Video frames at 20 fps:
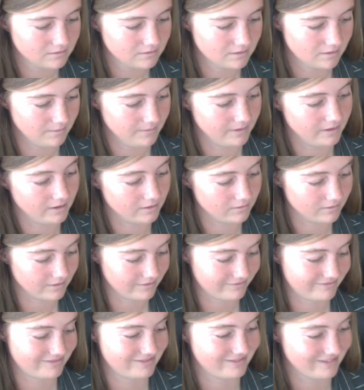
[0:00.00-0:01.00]
Let me
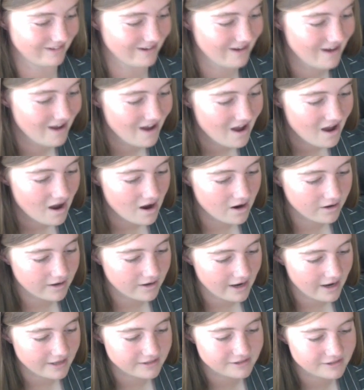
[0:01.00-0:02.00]
look
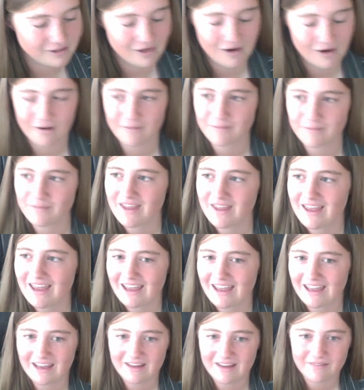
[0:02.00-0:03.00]
okay, so
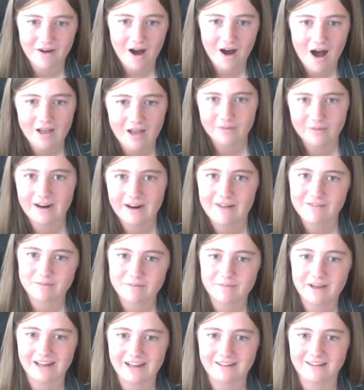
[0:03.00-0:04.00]
if Hollywood ever
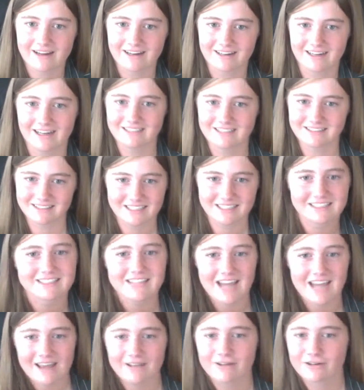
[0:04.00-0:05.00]
made like a, the
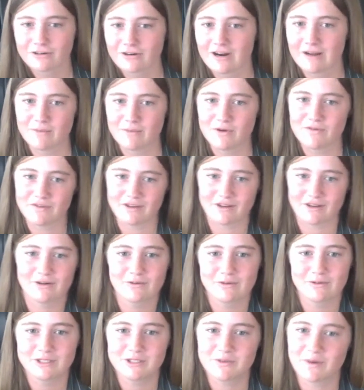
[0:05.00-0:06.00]
Taylor Grey movie, who
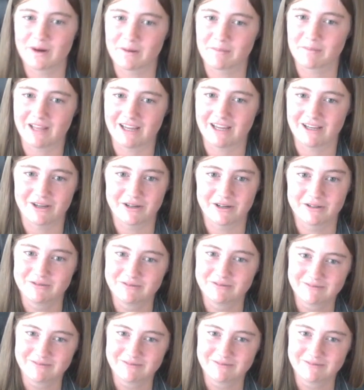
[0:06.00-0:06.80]
would you want to play you?